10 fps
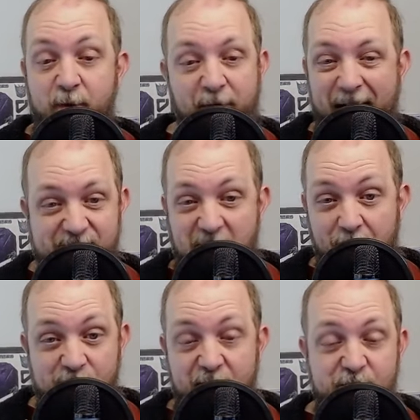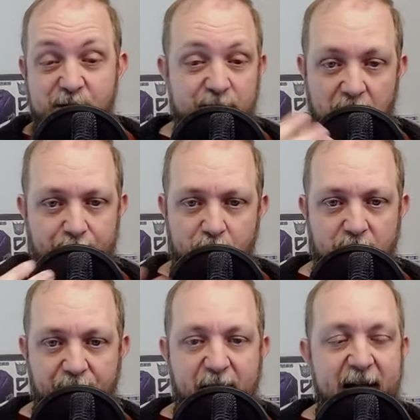We've had this conversation until I blew
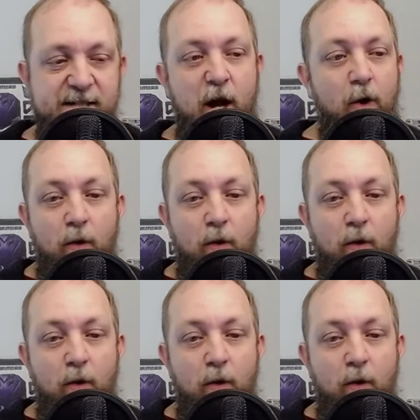in the face.